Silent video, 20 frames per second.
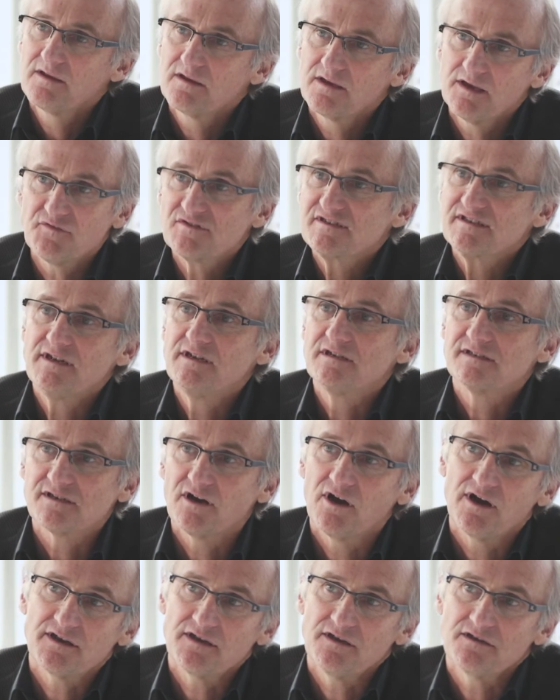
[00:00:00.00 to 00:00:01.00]
Give us an
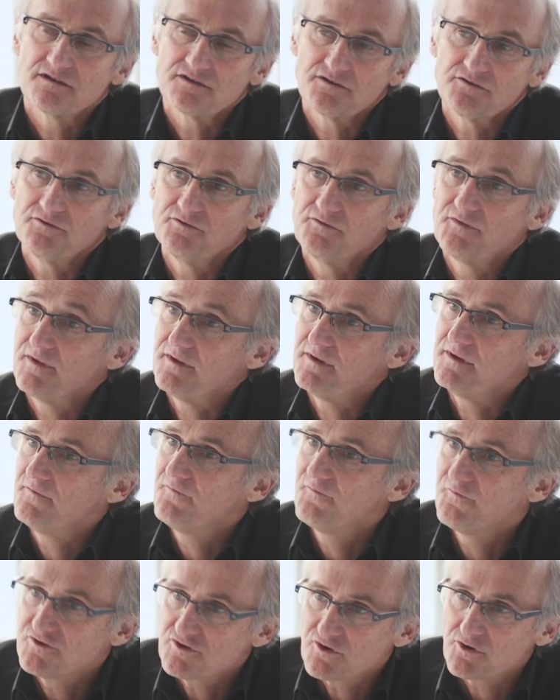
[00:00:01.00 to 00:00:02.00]
insight into the
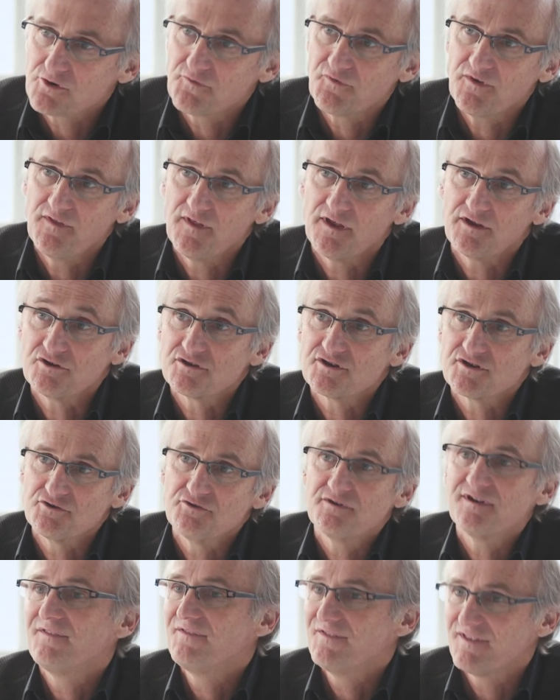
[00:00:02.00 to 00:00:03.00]
photography that you
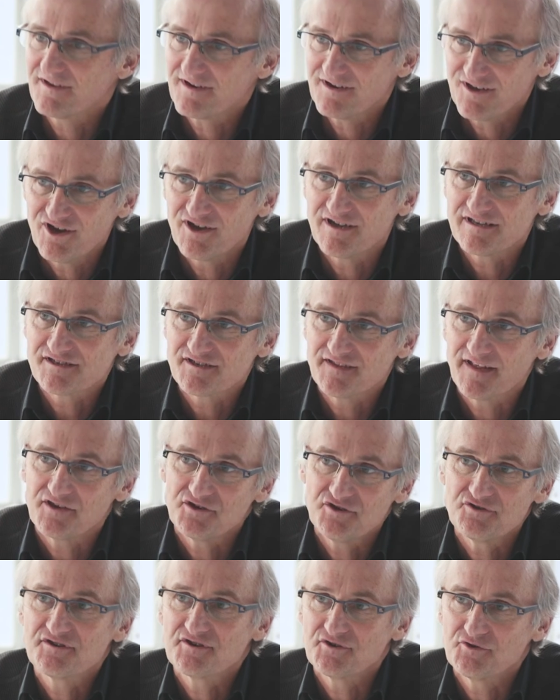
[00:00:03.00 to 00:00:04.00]
shoot and the clients that
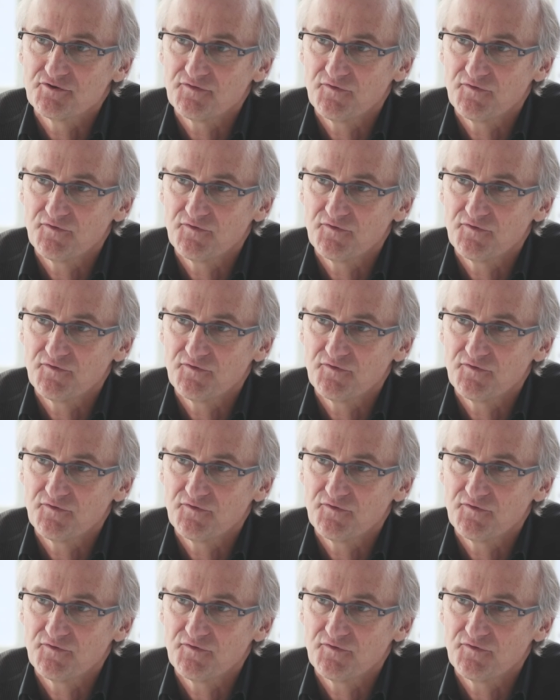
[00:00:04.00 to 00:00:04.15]
you shoot